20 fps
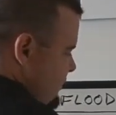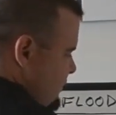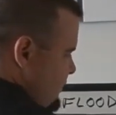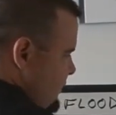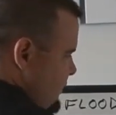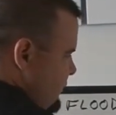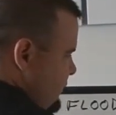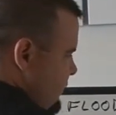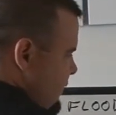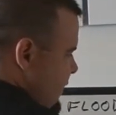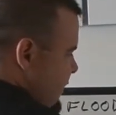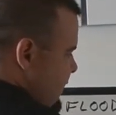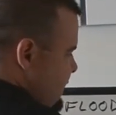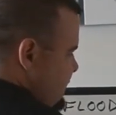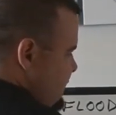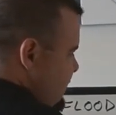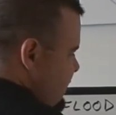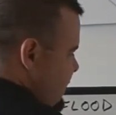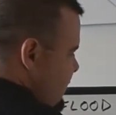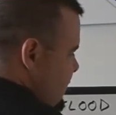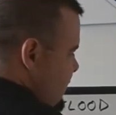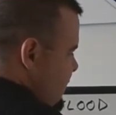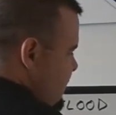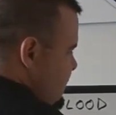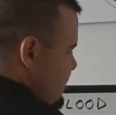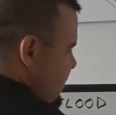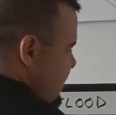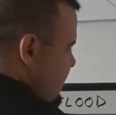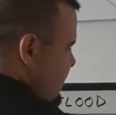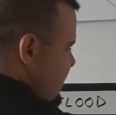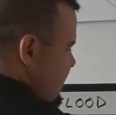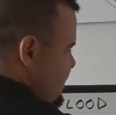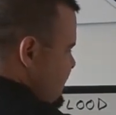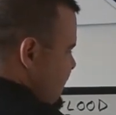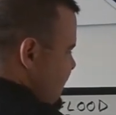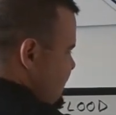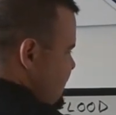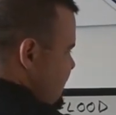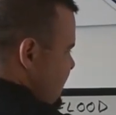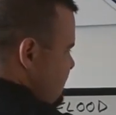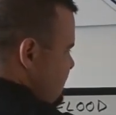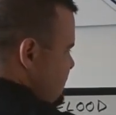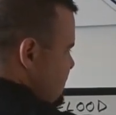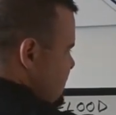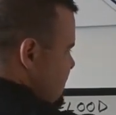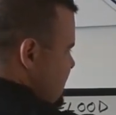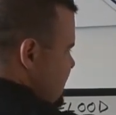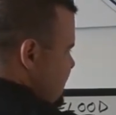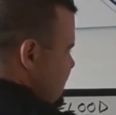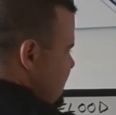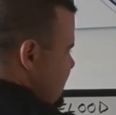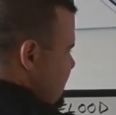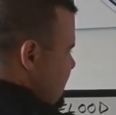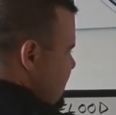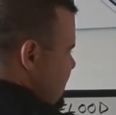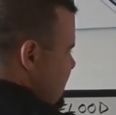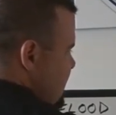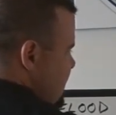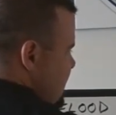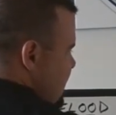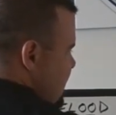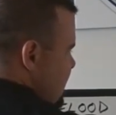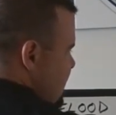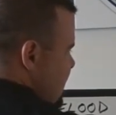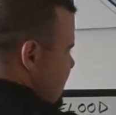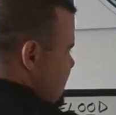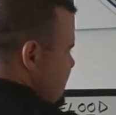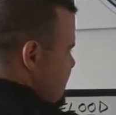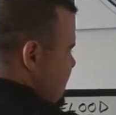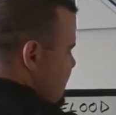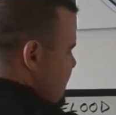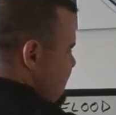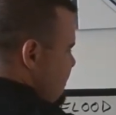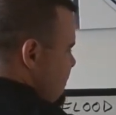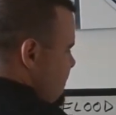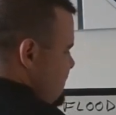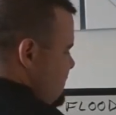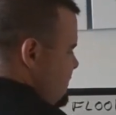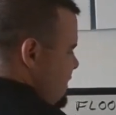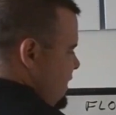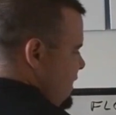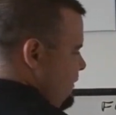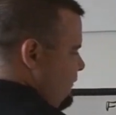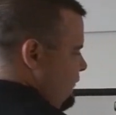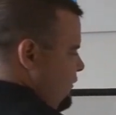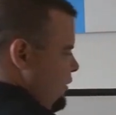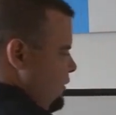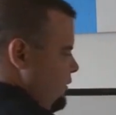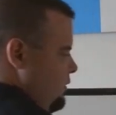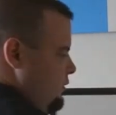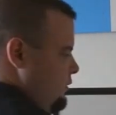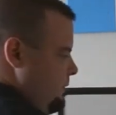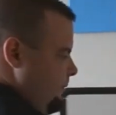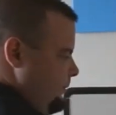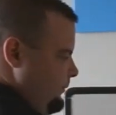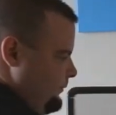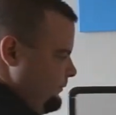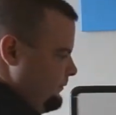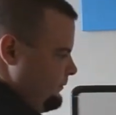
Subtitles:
near these other guys. Take a nice outside release, and get deep, take him vertical.